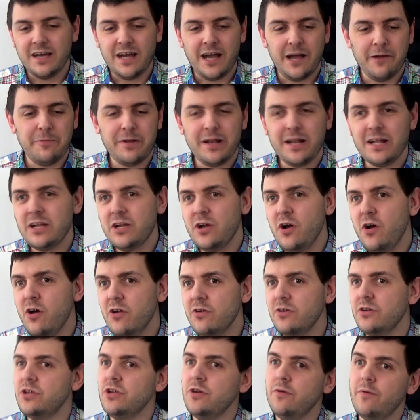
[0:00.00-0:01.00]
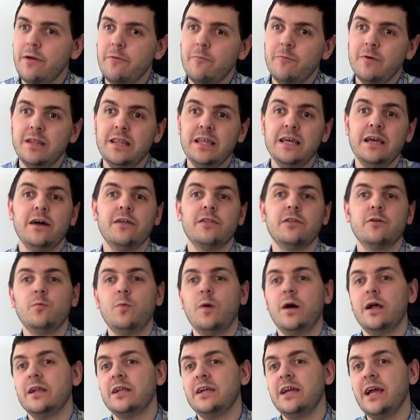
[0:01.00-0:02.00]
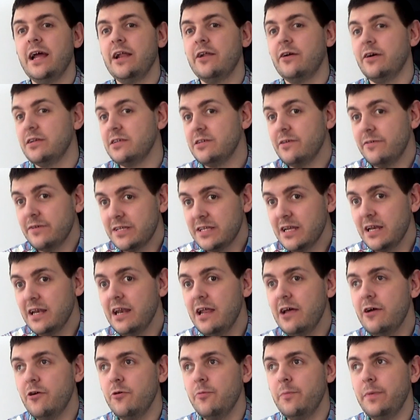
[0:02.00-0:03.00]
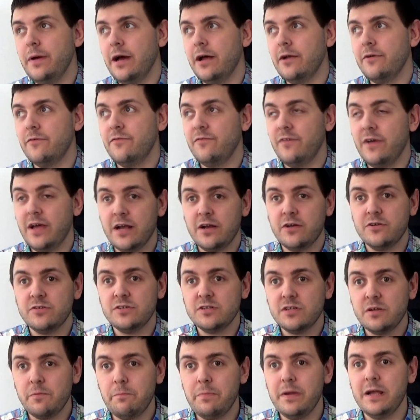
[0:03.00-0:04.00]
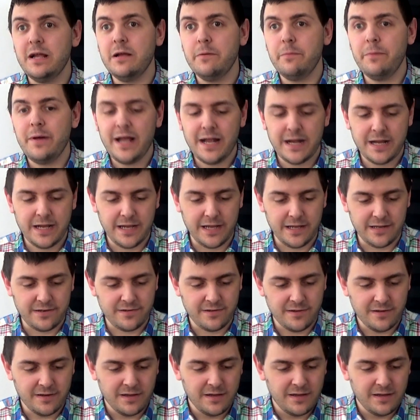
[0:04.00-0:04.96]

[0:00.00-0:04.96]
I mean, I can't do it with the other one, can I? So it's a little bit unfair because it's a bigger packet.